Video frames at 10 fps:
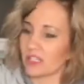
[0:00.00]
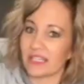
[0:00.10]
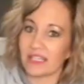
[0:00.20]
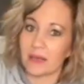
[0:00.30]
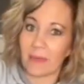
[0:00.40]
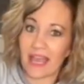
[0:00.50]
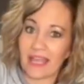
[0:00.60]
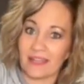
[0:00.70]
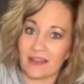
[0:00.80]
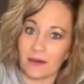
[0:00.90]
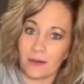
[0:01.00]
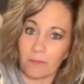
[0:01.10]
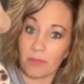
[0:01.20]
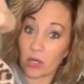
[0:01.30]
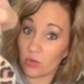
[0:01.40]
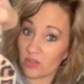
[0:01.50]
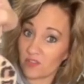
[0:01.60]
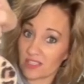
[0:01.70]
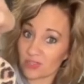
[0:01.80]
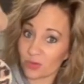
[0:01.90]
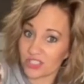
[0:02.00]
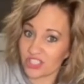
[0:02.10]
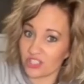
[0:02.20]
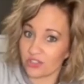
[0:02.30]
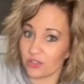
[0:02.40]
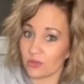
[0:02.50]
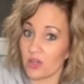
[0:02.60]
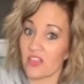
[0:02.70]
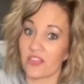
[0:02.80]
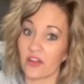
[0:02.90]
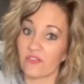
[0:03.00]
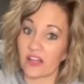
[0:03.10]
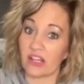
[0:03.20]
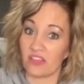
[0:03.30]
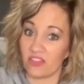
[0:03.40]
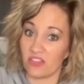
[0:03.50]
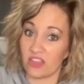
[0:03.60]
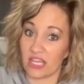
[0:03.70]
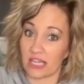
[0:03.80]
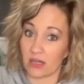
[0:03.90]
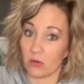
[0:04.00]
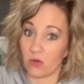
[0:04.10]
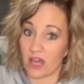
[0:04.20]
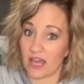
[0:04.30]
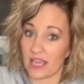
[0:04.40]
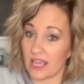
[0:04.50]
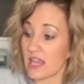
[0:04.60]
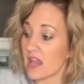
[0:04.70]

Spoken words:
end up adding a bow to this one too. They're very thick, okay?